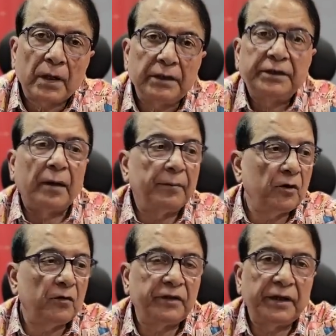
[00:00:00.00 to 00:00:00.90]

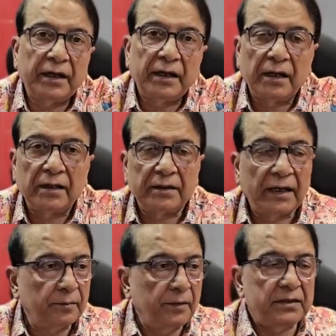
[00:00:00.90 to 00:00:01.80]
Jamming of the radars.
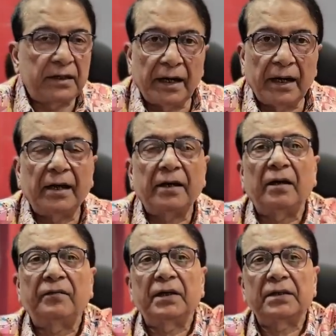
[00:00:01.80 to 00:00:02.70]
That means an
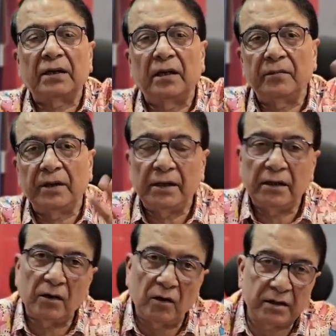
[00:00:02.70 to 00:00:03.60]
aircraft has come in
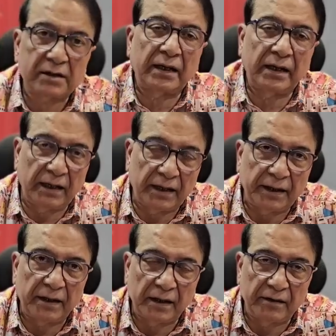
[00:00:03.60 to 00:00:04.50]
a hostile
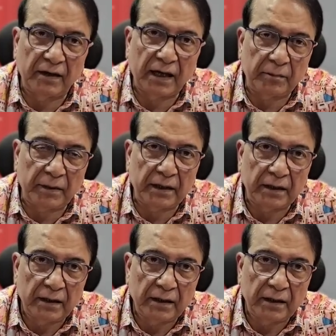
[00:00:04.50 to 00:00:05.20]
area environment